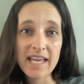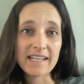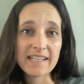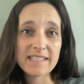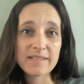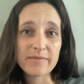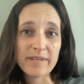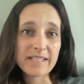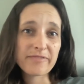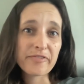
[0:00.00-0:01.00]
and
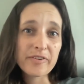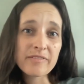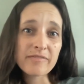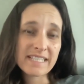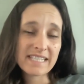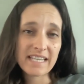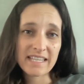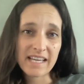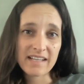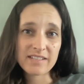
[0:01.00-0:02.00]
it's for the reason
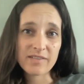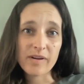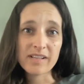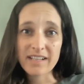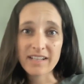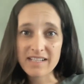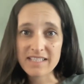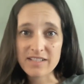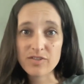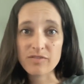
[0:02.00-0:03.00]
that oil and gas
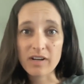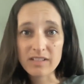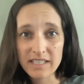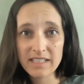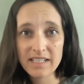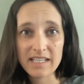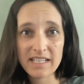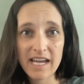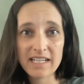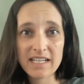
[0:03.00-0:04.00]
is struggling in
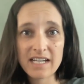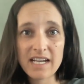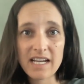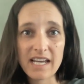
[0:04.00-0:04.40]
Canada,